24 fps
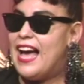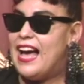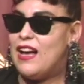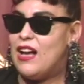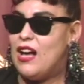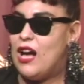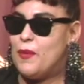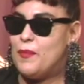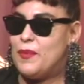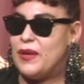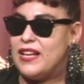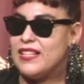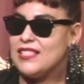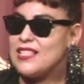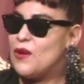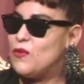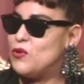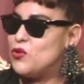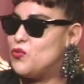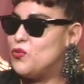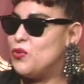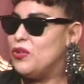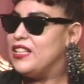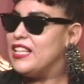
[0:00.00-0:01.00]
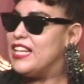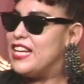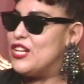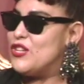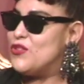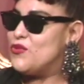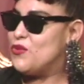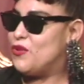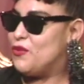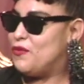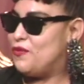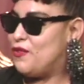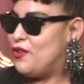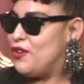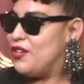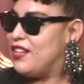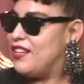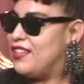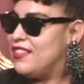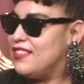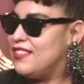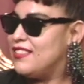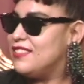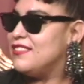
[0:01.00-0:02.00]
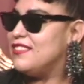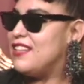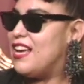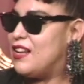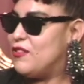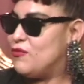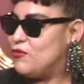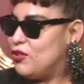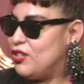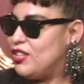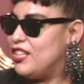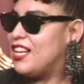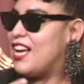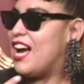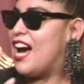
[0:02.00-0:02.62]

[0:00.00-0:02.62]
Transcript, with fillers: uh, because I was really introverted and, and really ah.